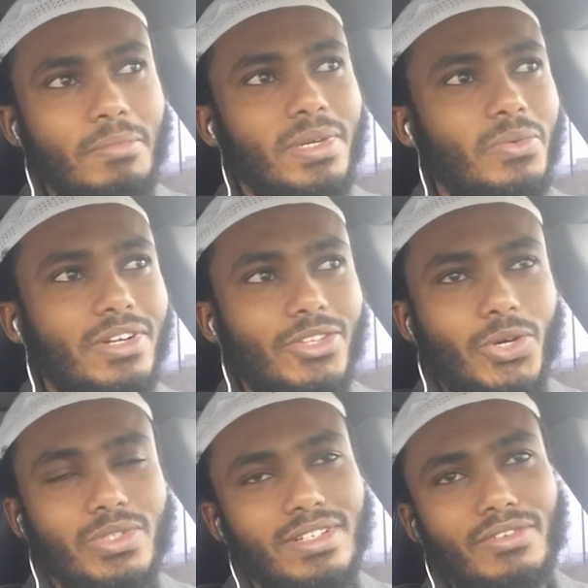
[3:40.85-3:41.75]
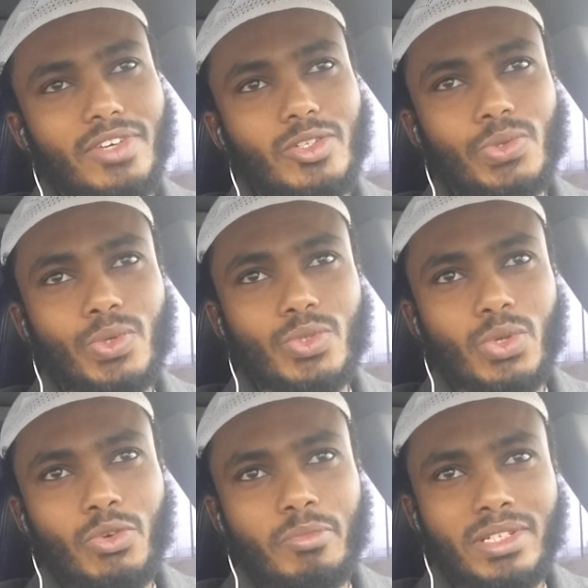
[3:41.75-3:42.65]
I've been one of those individuals
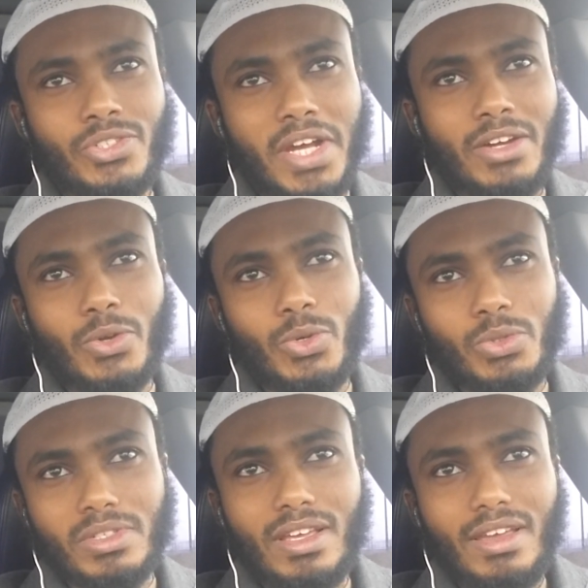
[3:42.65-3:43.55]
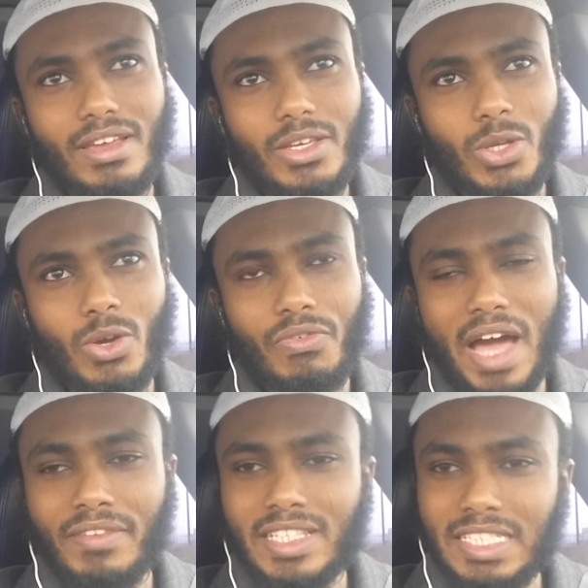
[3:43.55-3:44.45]
who've been trying to lose, you know,
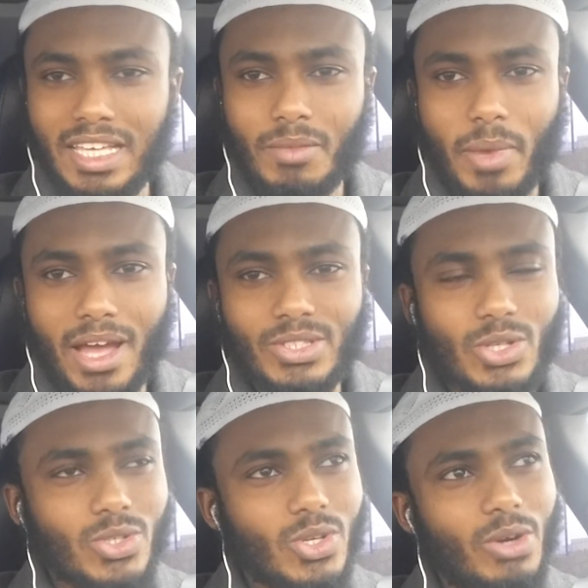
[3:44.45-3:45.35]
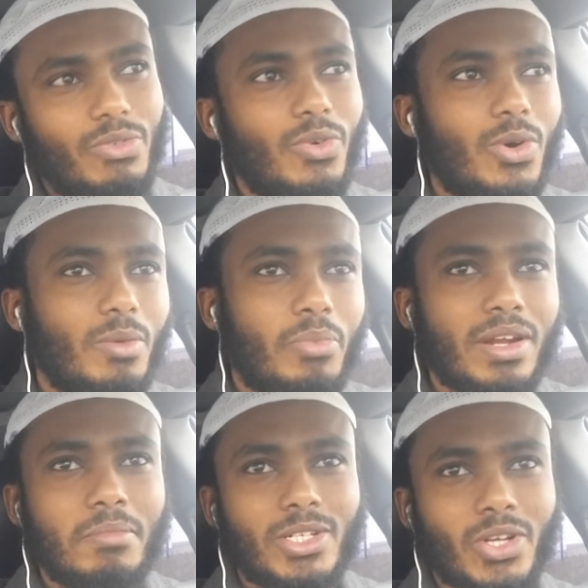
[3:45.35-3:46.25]
five to 10 pounds or so for
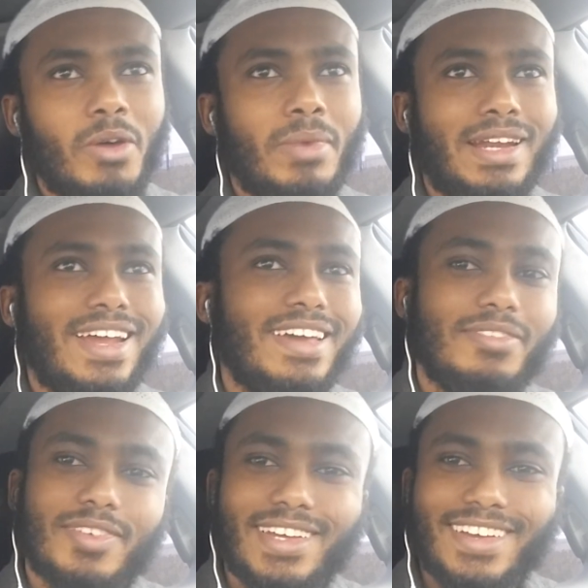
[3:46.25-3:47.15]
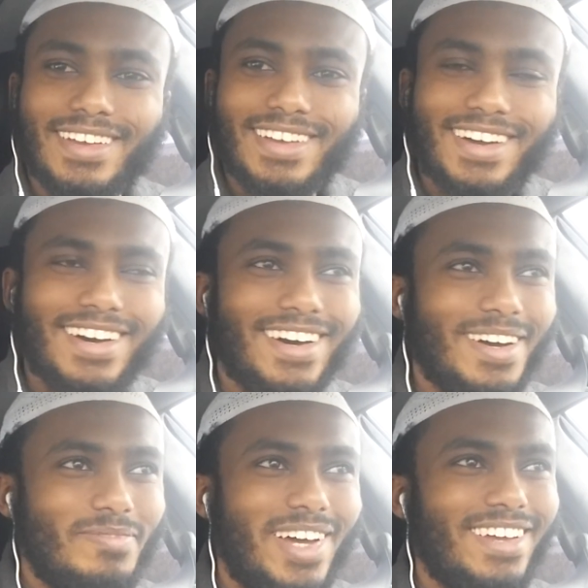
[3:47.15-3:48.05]
pretty much all my life.
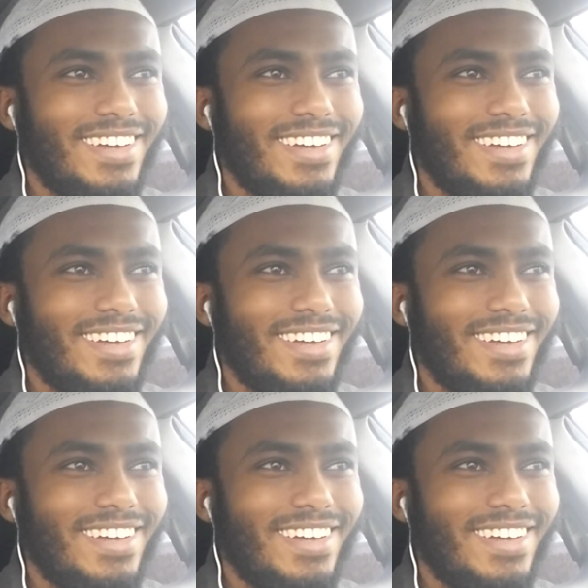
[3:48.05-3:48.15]
Um,